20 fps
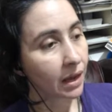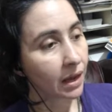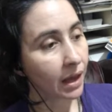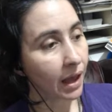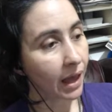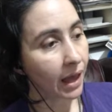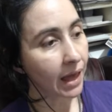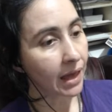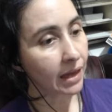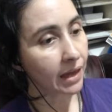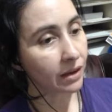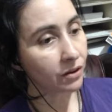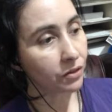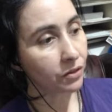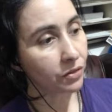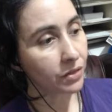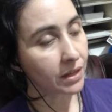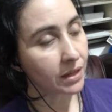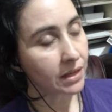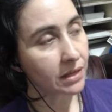And
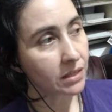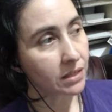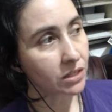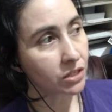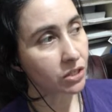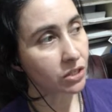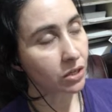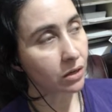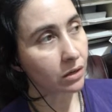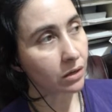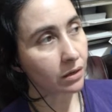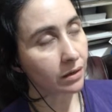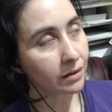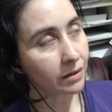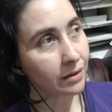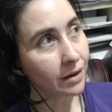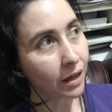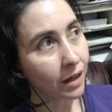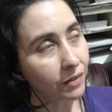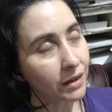this
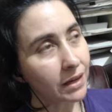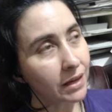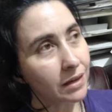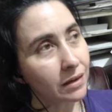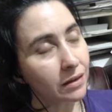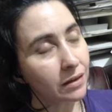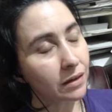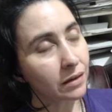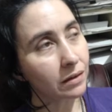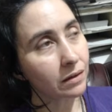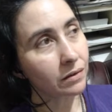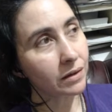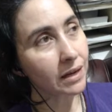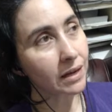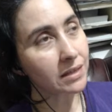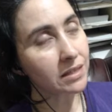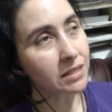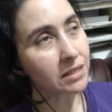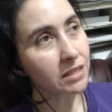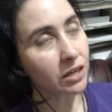nothing
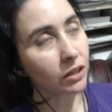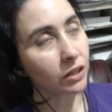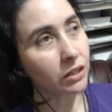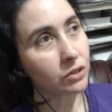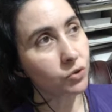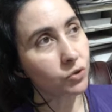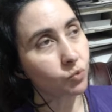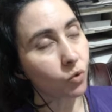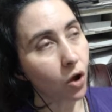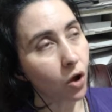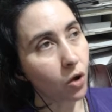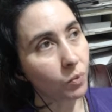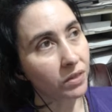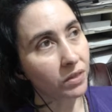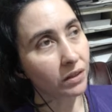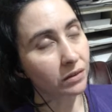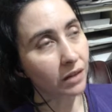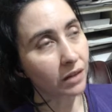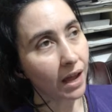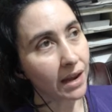necessarily is wrong with the
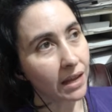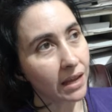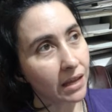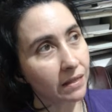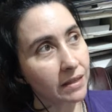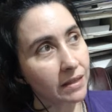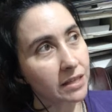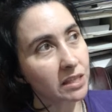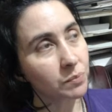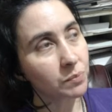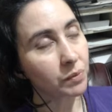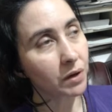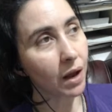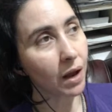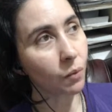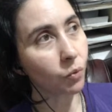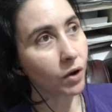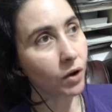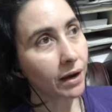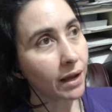lighting in this, but
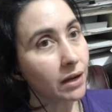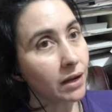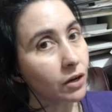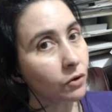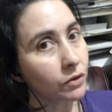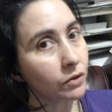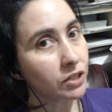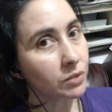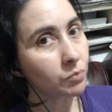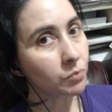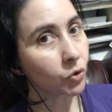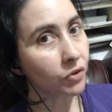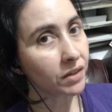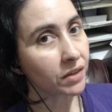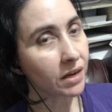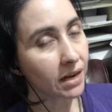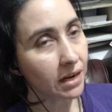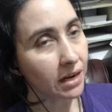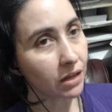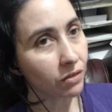what I noticed more
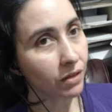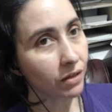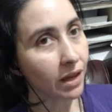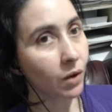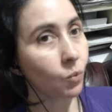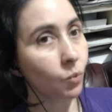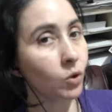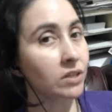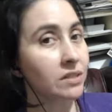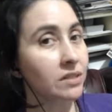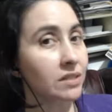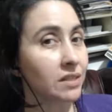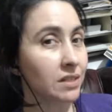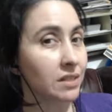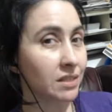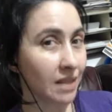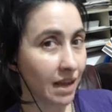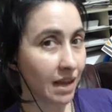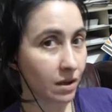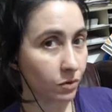than anything was the
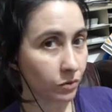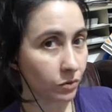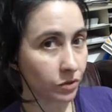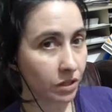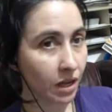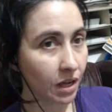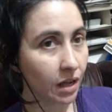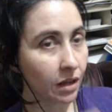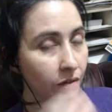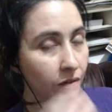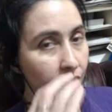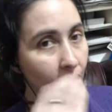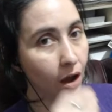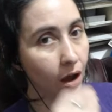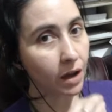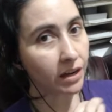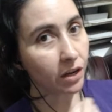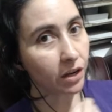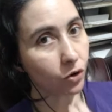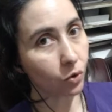sound, the
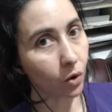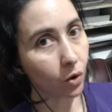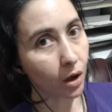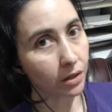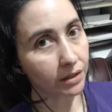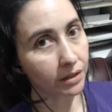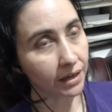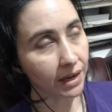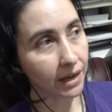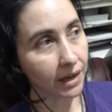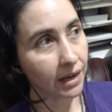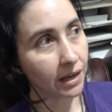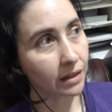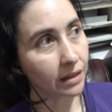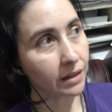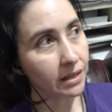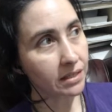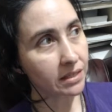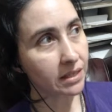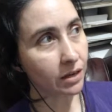audio quality.
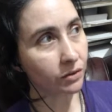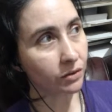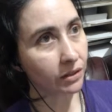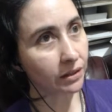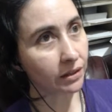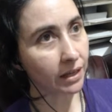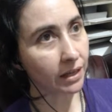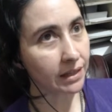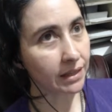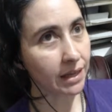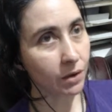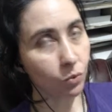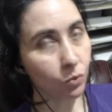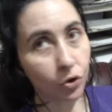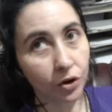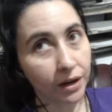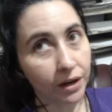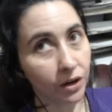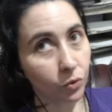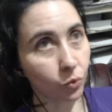They sounded like they were
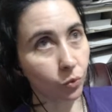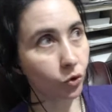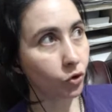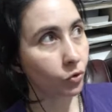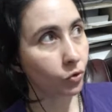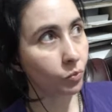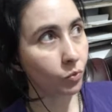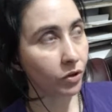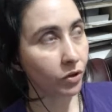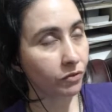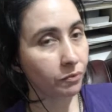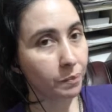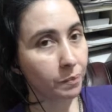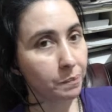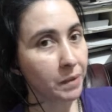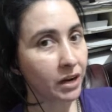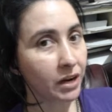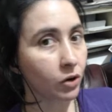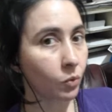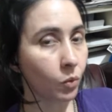in a room with
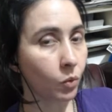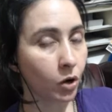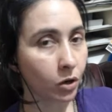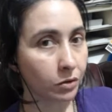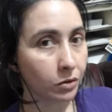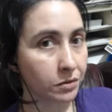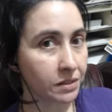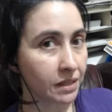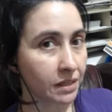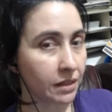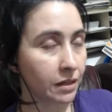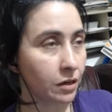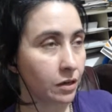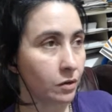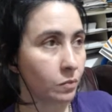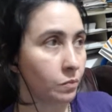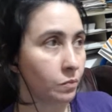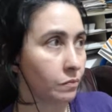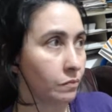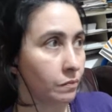bare walls, and
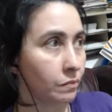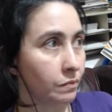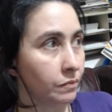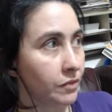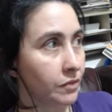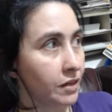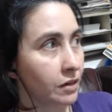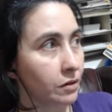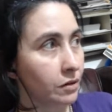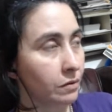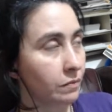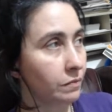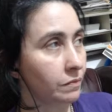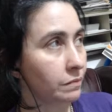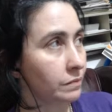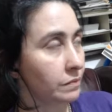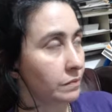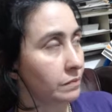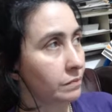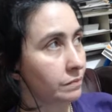their
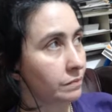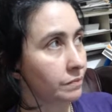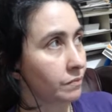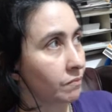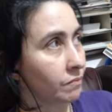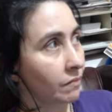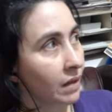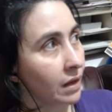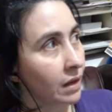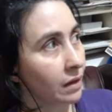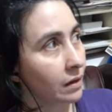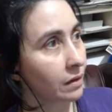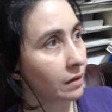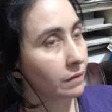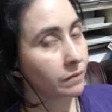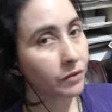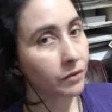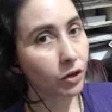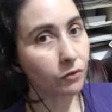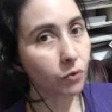
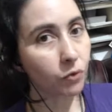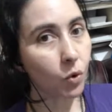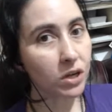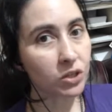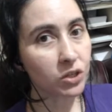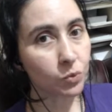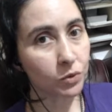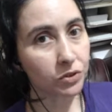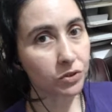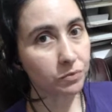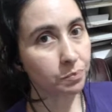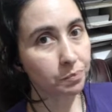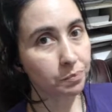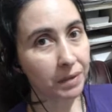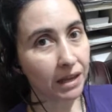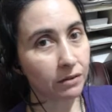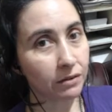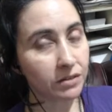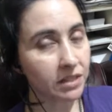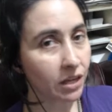voice was
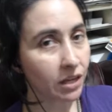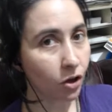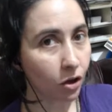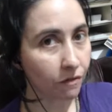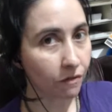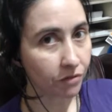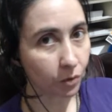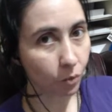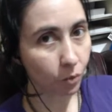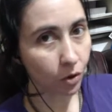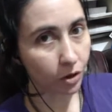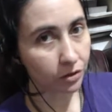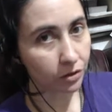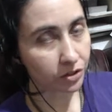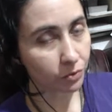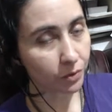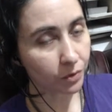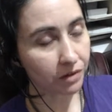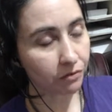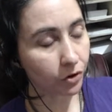bouncing off the walls,
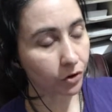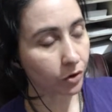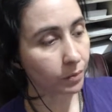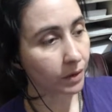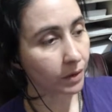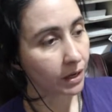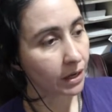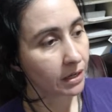reverb.